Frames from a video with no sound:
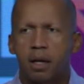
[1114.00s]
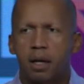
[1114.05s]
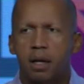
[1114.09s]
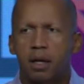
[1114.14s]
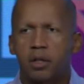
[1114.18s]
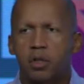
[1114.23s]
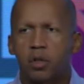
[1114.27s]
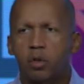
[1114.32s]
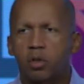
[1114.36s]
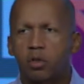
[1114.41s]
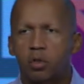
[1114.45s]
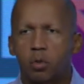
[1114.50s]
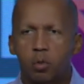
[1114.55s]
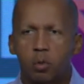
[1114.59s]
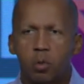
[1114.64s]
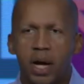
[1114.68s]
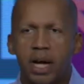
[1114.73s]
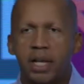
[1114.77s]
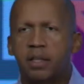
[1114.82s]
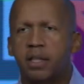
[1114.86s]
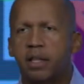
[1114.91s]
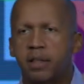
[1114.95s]
You're
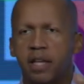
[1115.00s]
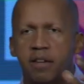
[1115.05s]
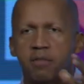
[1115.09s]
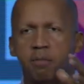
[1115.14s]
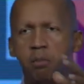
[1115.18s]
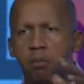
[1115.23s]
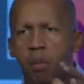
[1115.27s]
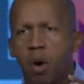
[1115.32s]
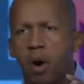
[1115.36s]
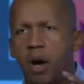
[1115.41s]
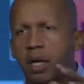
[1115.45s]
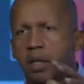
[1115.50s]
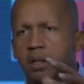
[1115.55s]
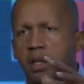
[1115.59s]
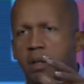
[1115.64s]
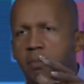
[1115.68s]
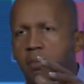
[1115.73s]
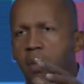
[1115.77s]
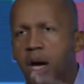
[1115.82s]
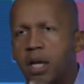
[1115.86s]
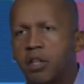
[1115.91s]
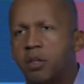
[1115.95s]
directed, they've marked
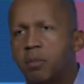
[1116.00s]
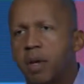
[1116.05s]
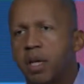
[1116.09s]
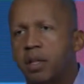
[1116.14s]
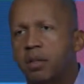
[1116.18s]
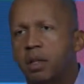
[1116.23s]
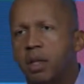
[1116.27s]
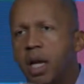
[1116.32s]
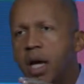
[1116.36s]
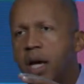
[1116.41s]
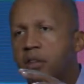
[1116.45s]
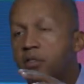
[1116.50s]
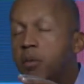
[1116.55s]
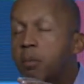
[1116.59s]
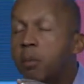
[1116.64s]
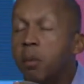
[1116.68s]
and monumentalized